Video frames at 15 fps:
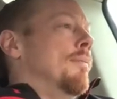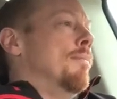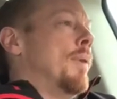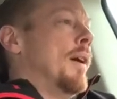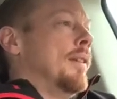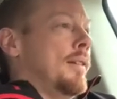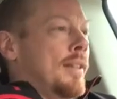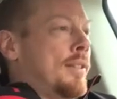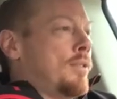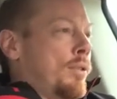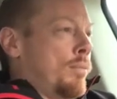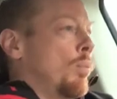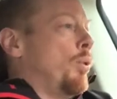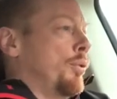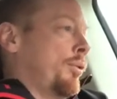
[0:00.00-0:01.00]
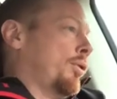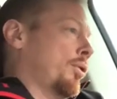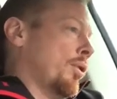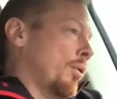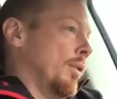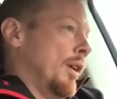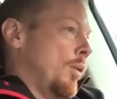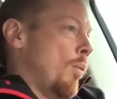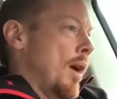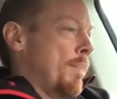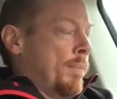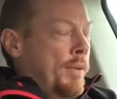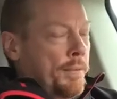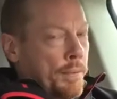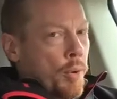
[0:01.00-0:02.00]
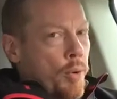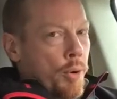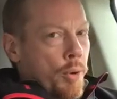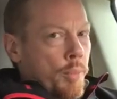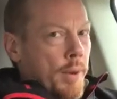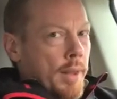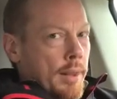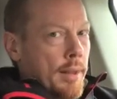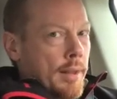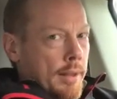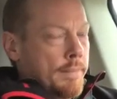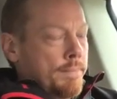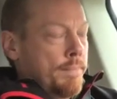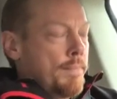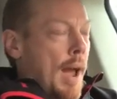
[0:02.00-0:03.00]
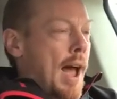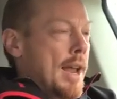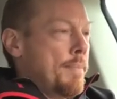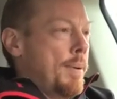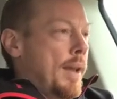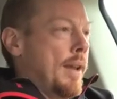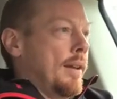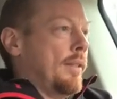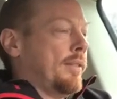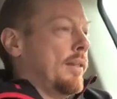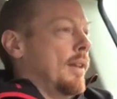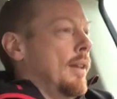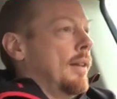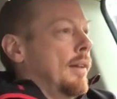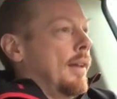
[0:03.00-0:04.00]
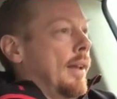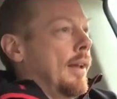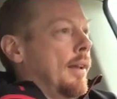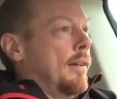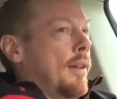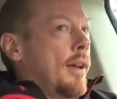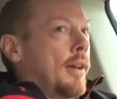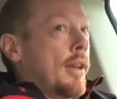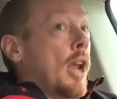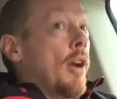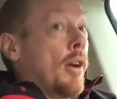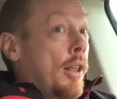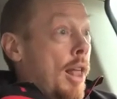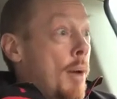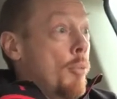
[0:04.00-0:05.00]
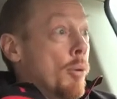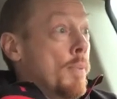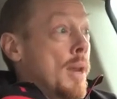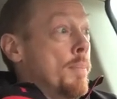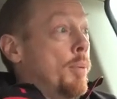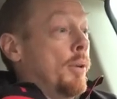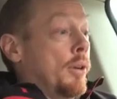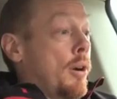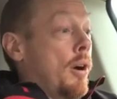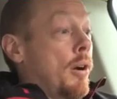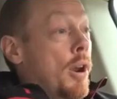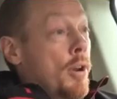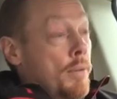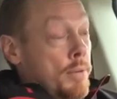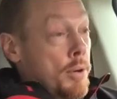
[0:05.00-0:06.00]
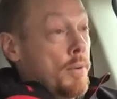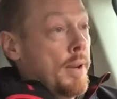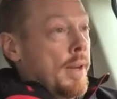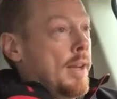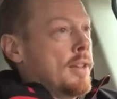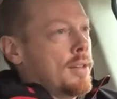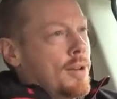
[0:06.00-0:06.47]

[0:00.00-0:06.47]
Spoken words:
but it will certainly wipe the floor with a I-Pace and carry a lot more people and cargo doing it.